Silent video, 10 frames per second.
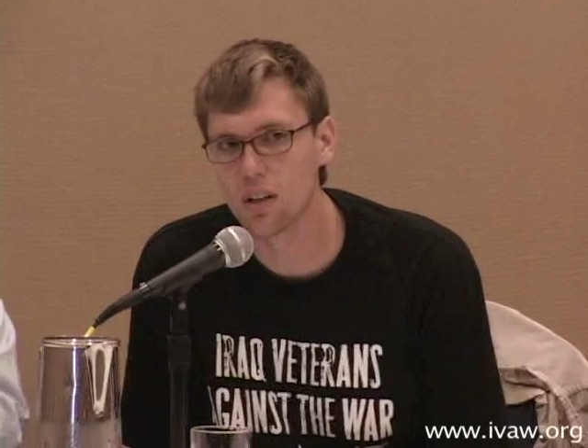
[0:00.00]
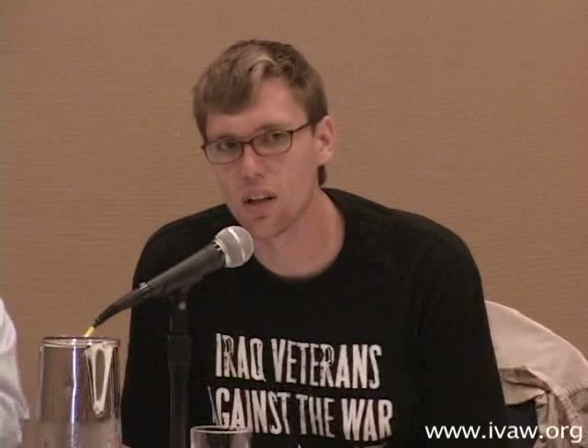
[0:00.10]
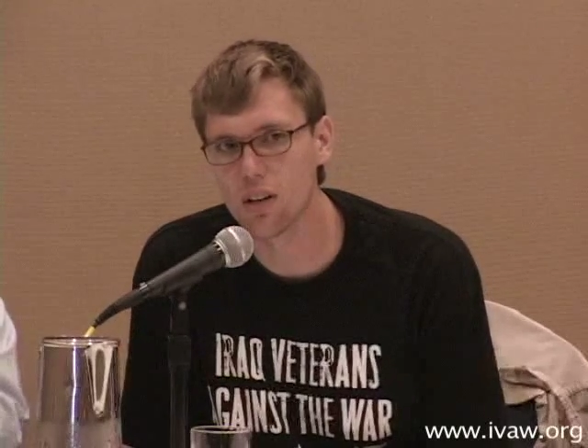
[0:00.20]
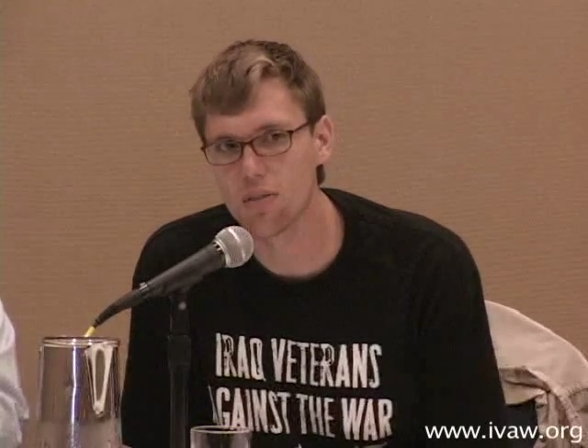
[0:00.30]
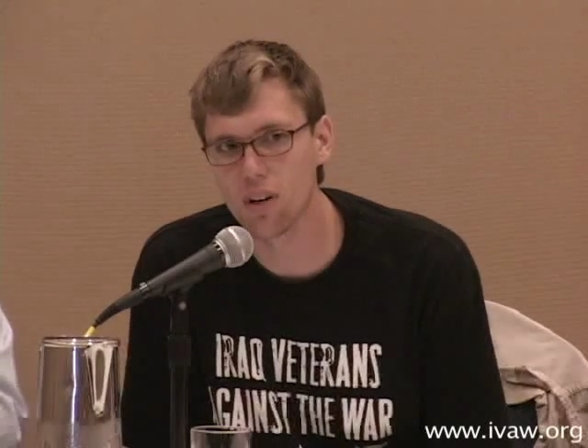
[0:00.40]

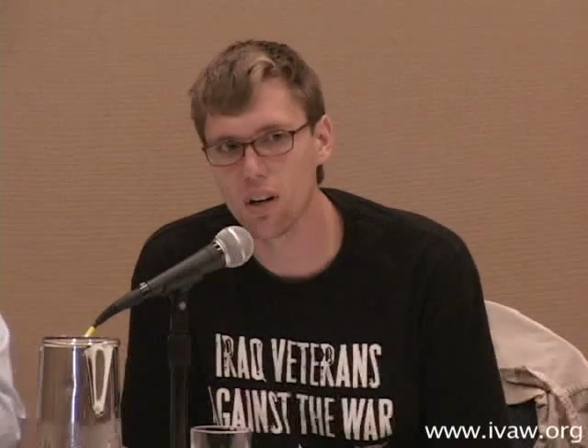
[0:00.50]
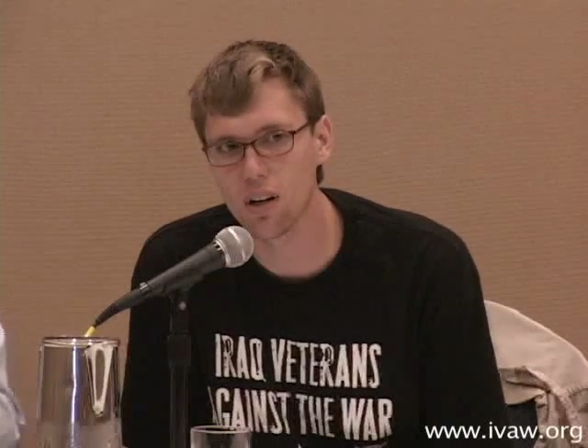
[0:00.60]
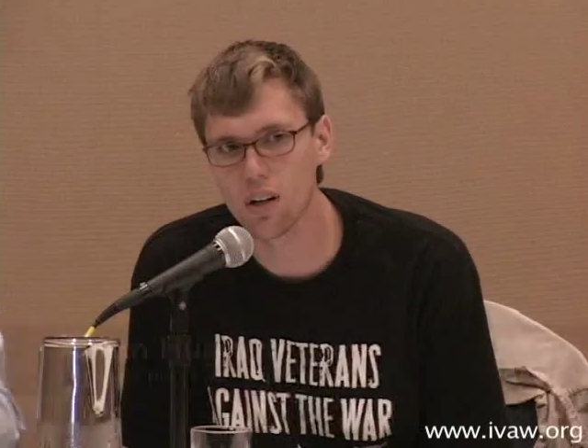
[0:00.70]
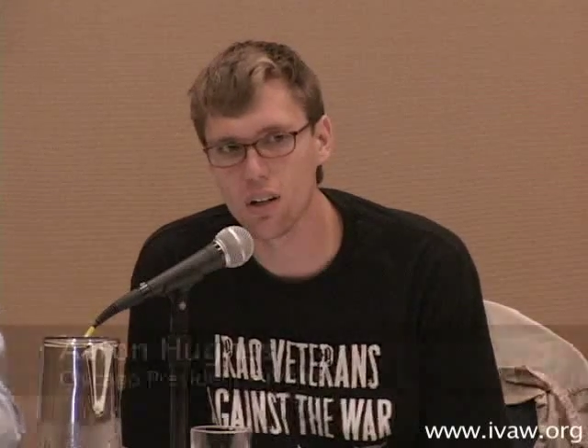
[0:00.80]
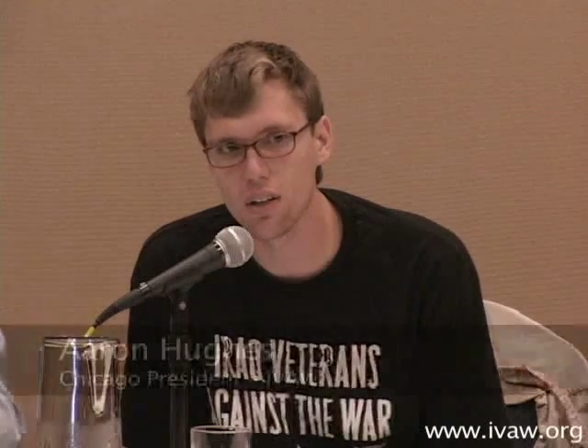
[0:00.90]
they've
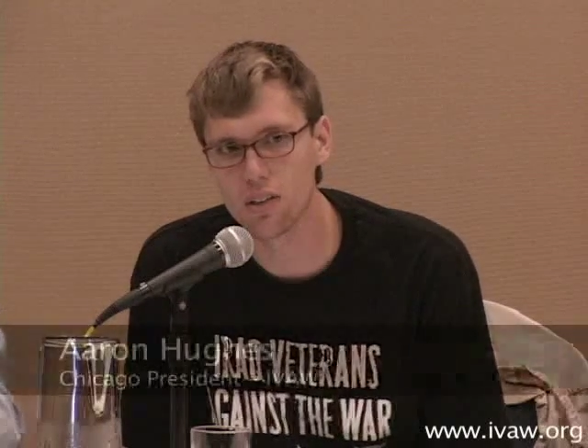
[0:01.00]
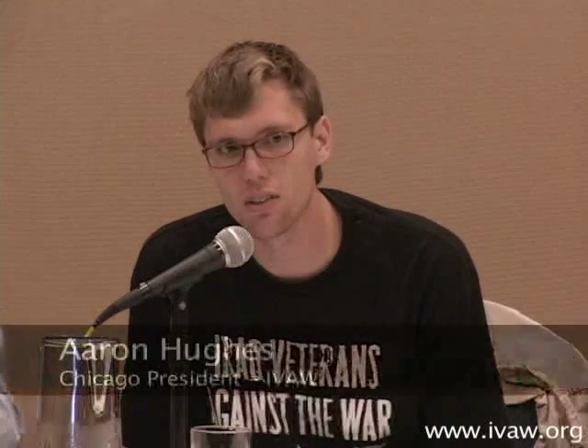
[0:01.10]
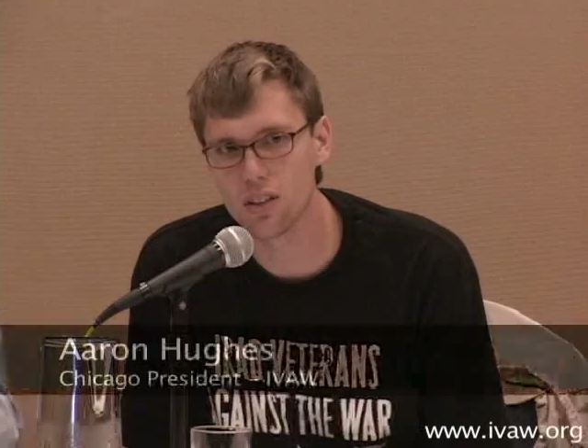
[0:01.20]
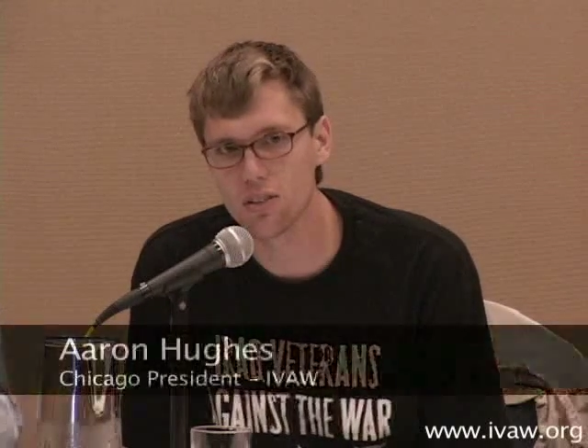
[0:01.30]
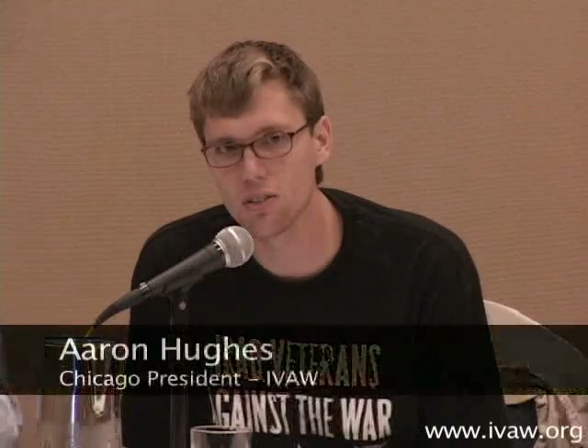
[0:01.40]

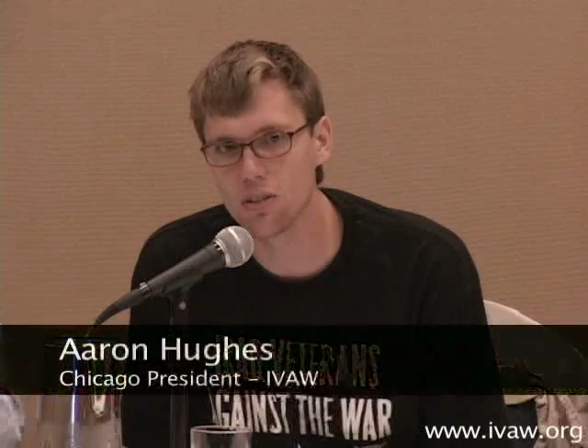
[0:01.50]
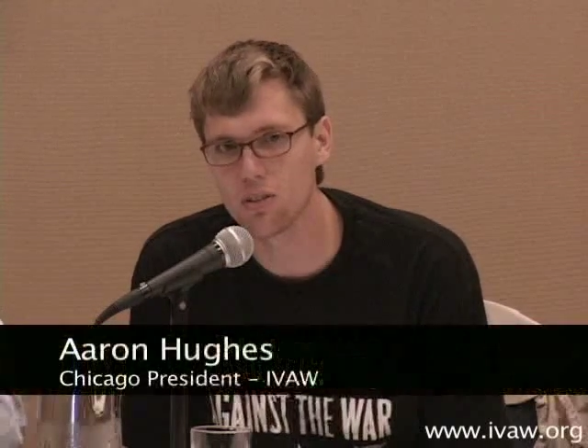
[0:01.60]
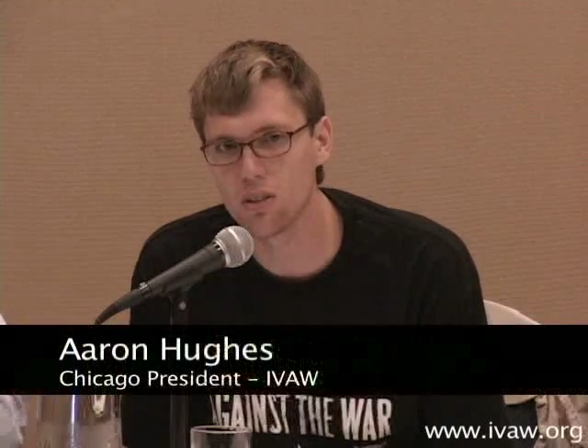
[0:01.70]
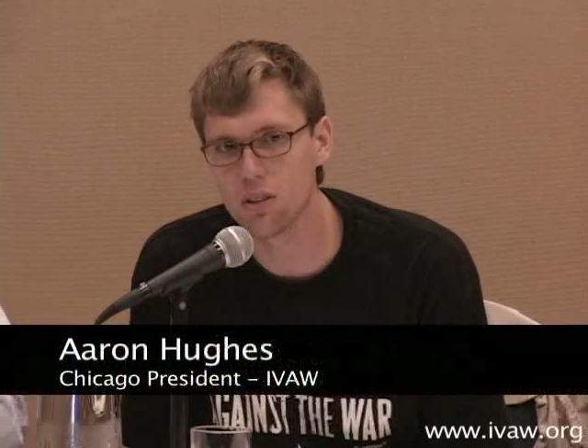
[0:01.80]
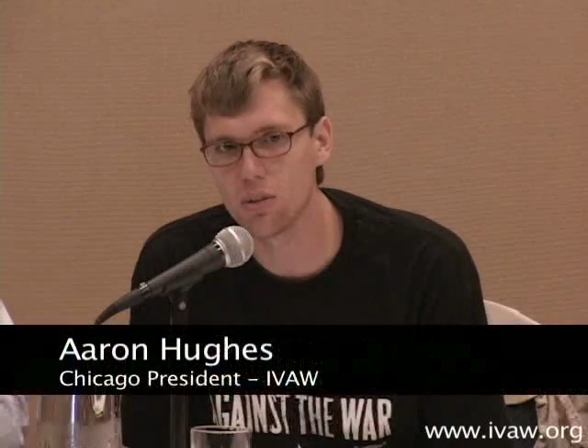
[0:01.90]
censored
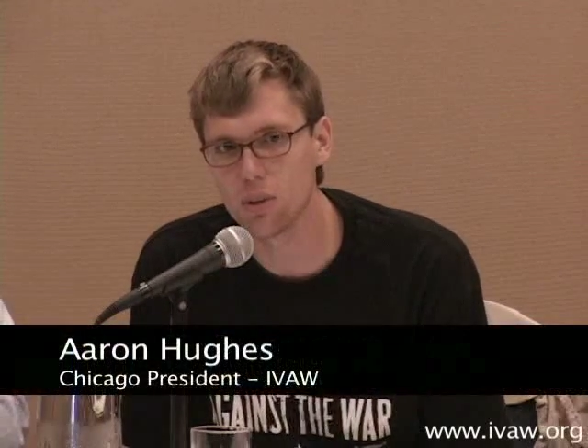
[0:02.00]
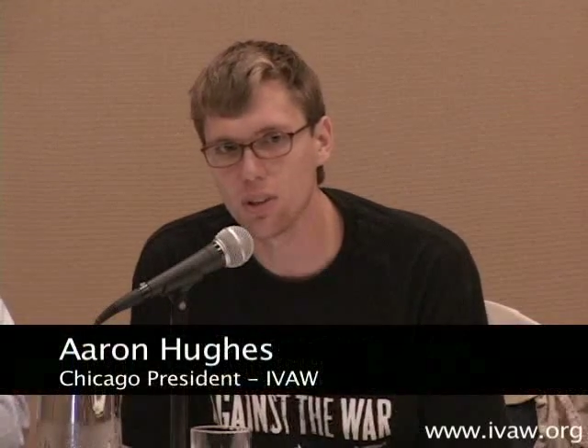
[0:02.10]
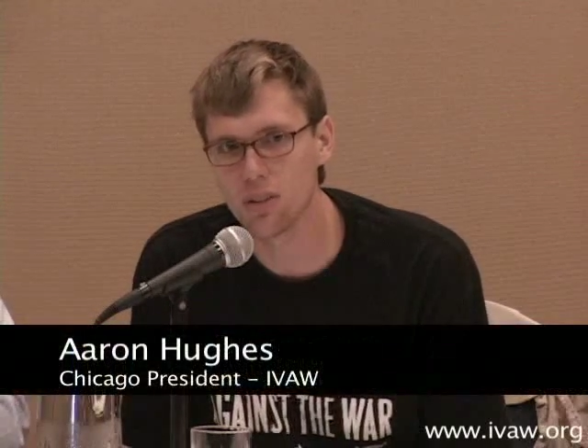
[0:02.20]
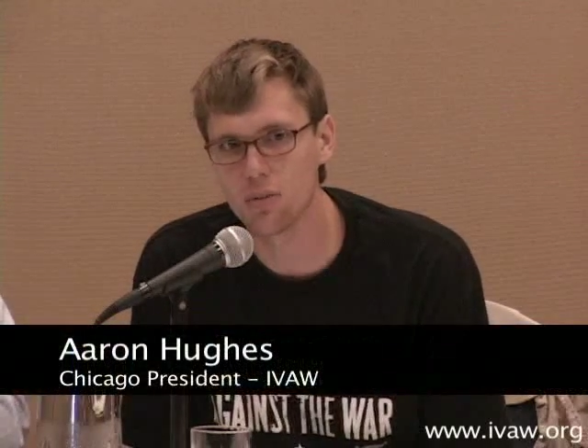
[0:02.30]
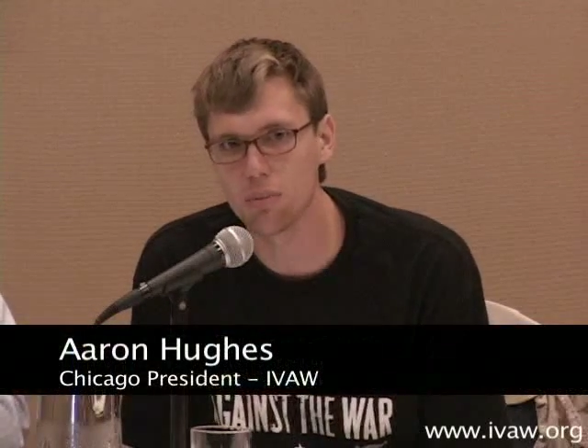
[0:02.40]
YouTube
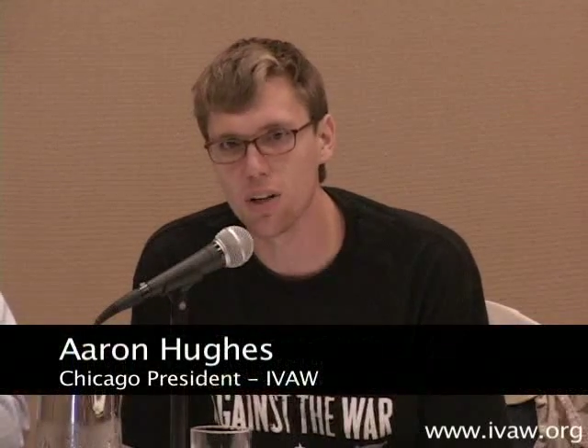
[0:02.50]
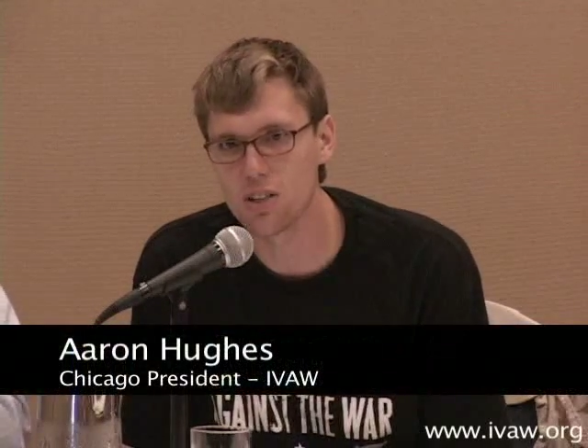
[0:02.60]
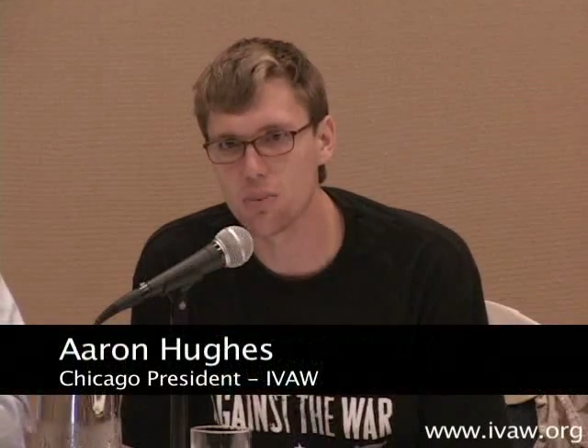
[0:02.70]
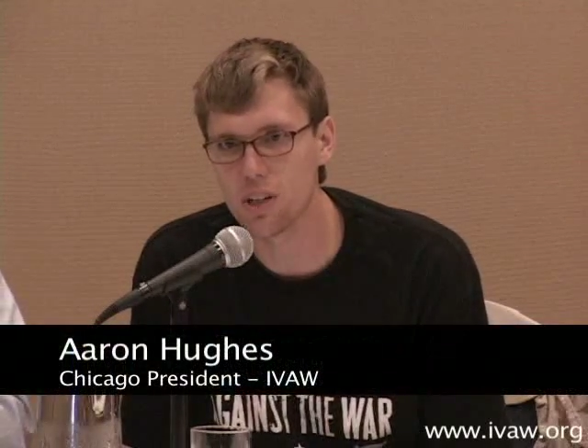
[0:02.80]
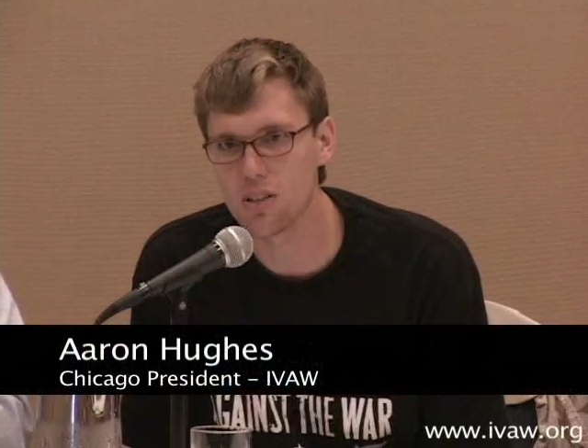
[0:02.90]
and
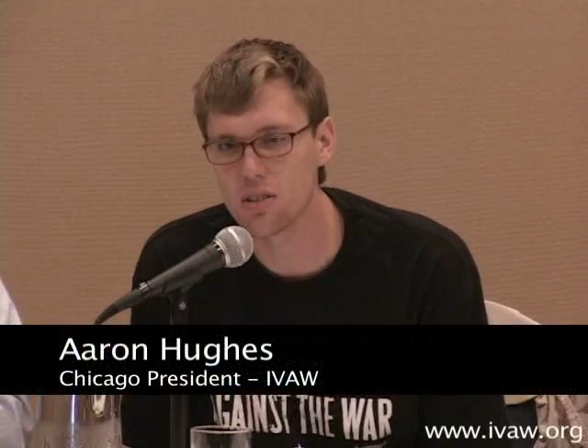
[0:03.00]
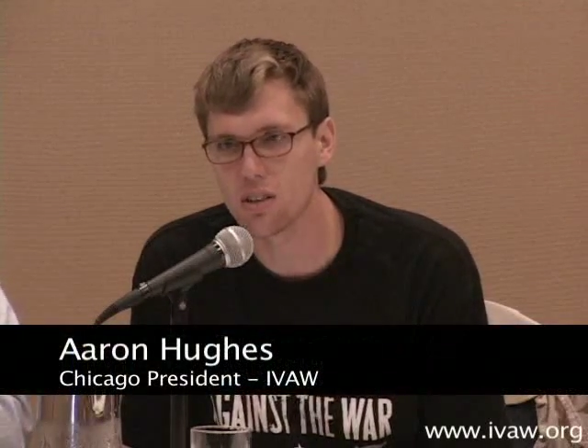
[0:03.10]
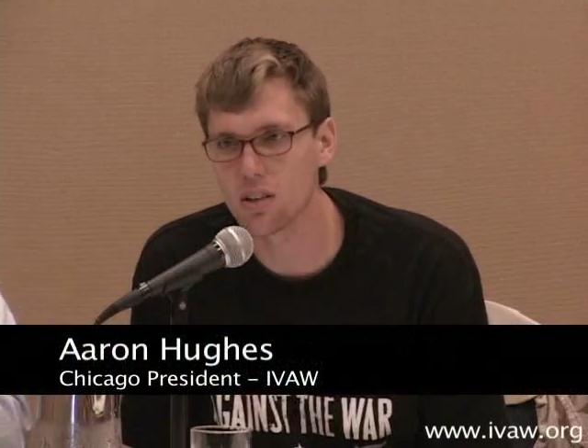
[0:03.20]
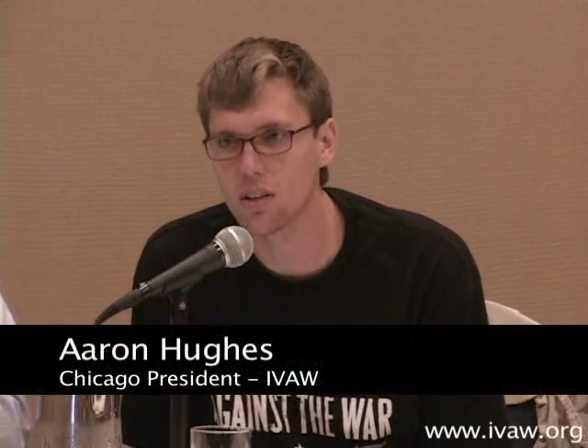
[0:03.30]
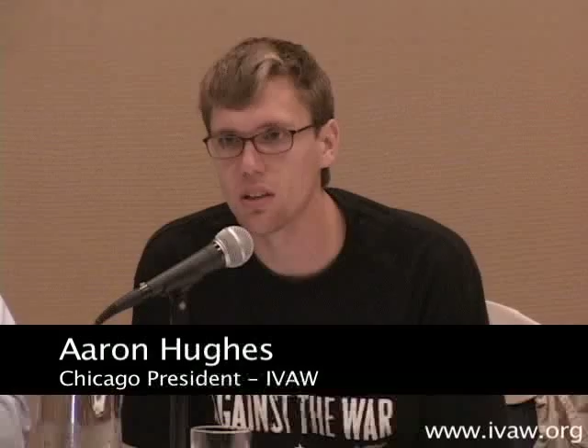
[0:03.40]
MySpace,
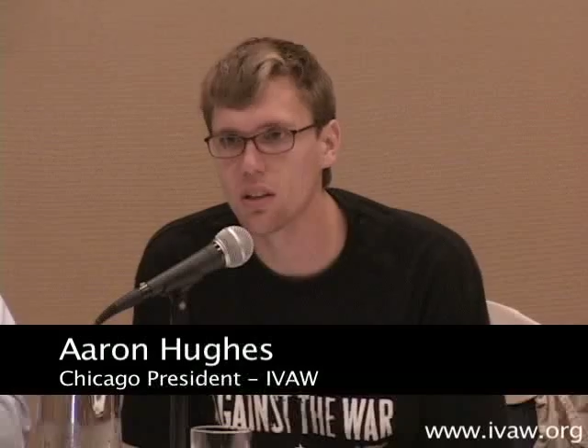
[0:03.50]
and